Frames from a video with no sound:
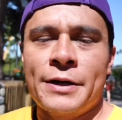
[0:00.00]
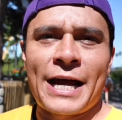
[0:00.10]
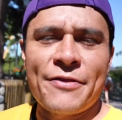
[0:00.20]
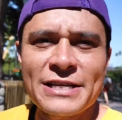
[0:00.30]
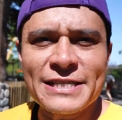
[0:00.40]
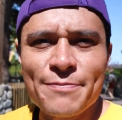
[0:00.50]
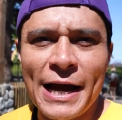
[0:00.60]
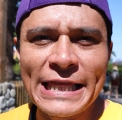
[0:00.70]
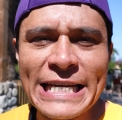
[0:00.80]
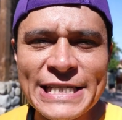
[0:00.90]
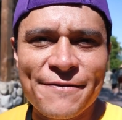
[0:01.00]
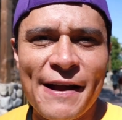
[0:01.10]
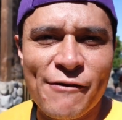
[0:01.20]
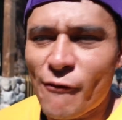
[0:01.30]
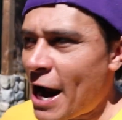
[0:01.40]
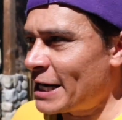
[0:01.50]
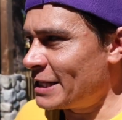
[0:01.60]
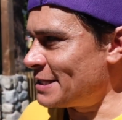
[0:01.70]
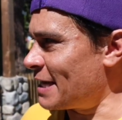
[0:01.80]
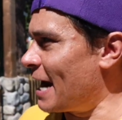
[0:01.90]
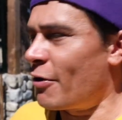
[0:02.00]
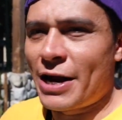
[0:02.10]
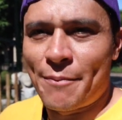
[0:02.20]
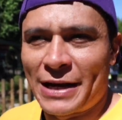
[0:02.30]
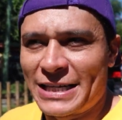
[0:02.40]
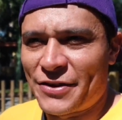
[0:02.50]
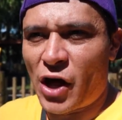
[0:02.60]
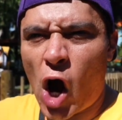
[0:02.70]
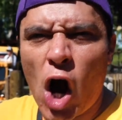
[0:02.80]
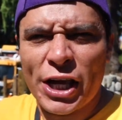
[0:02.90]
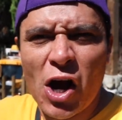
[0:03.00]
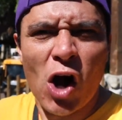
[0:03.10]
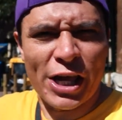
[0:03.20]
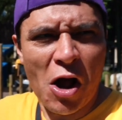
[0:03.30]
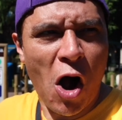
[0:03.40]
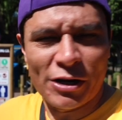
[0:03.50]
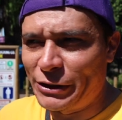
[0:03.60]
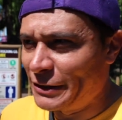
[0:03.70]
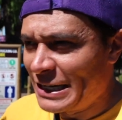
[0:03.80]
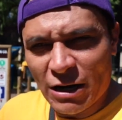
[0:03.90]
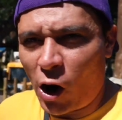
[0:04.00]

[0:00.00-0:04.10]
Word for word: Now this is my least favorite ride in this area because of the honky honky honk dude.